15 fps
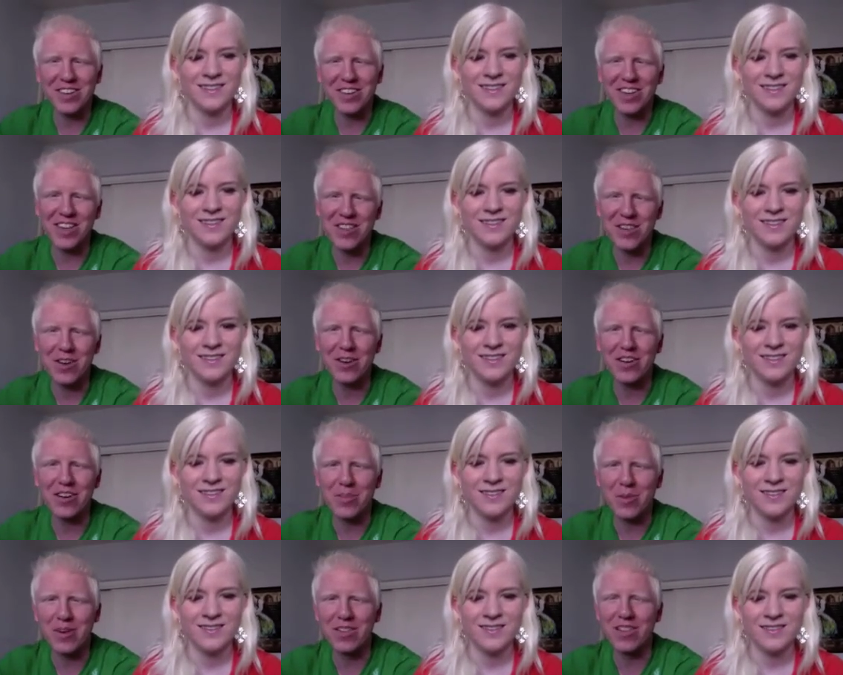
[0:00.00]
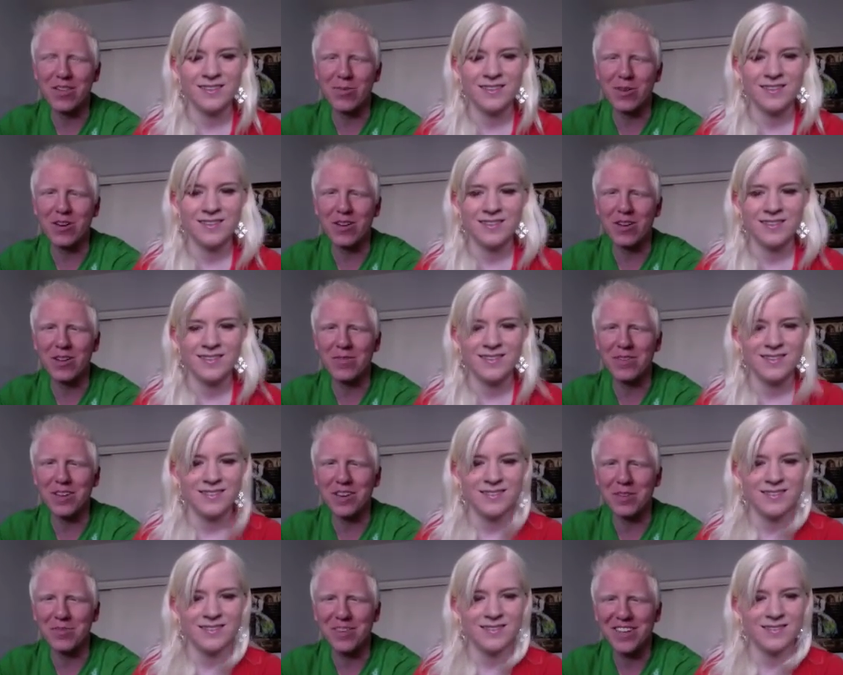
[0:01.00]
Speaker 1: guys. Share your experiences. We'd all love to hear
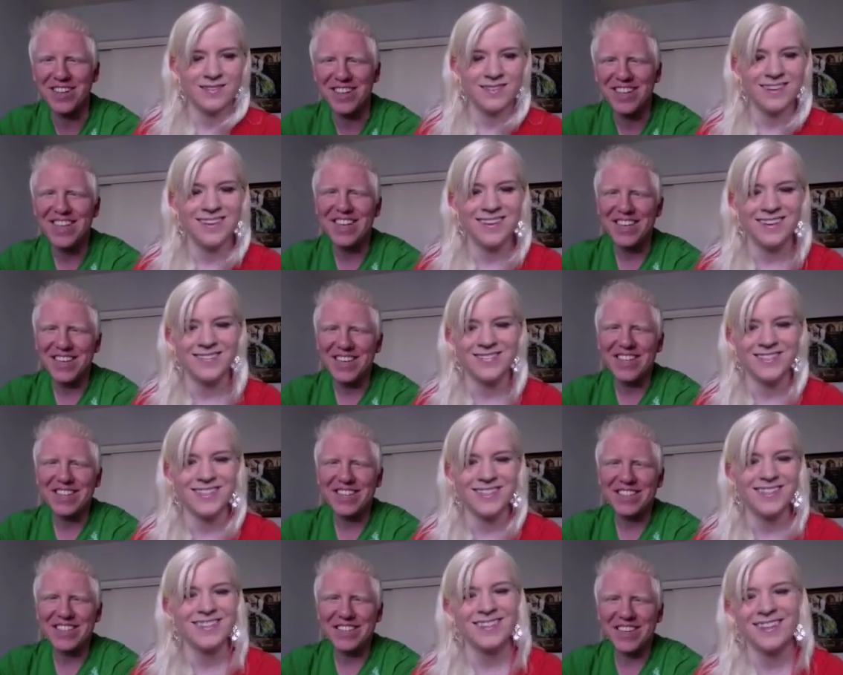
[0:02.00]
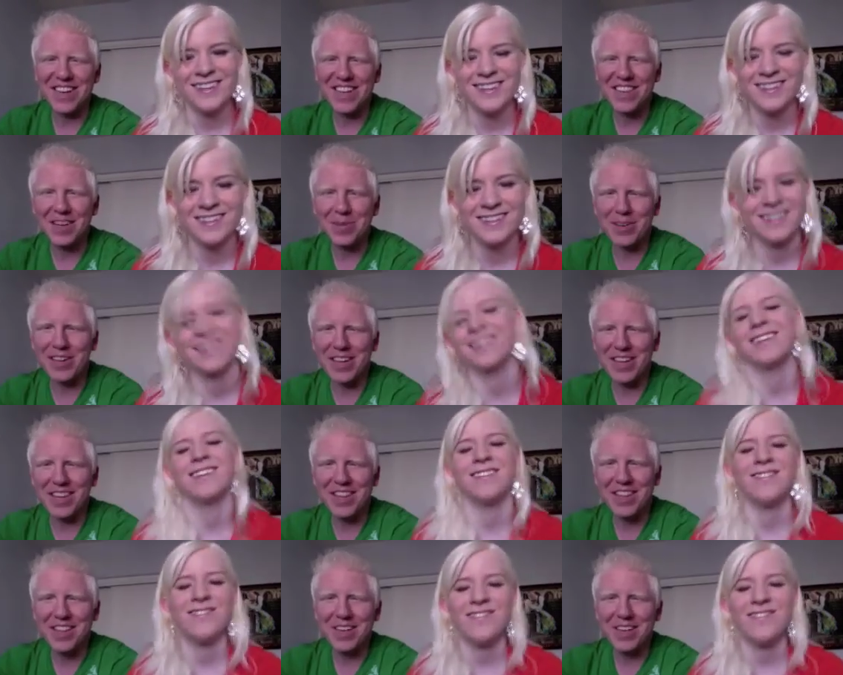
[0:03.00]
them. Absolutely. Till next time, you guys.
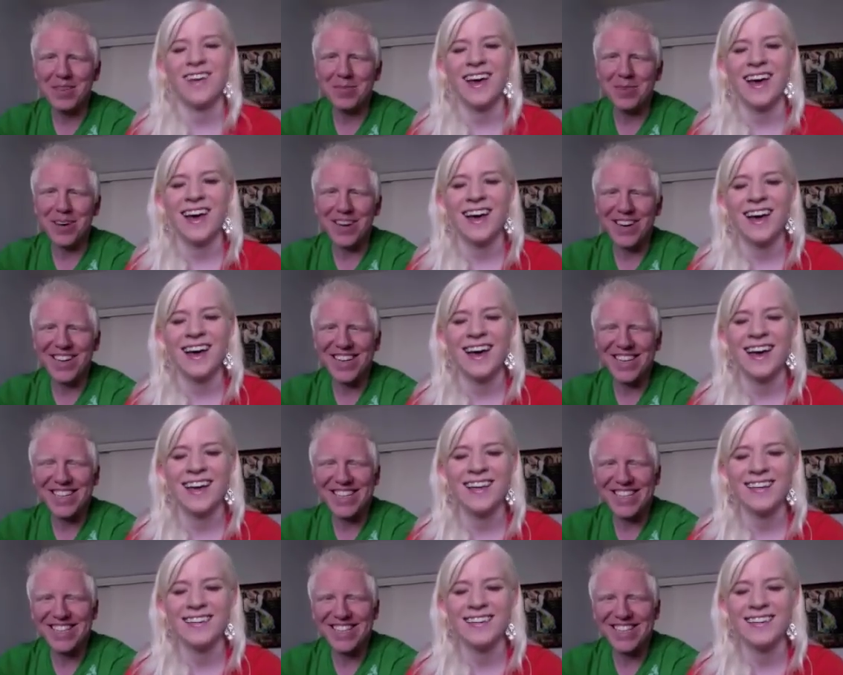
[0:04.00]
Bye. Bye.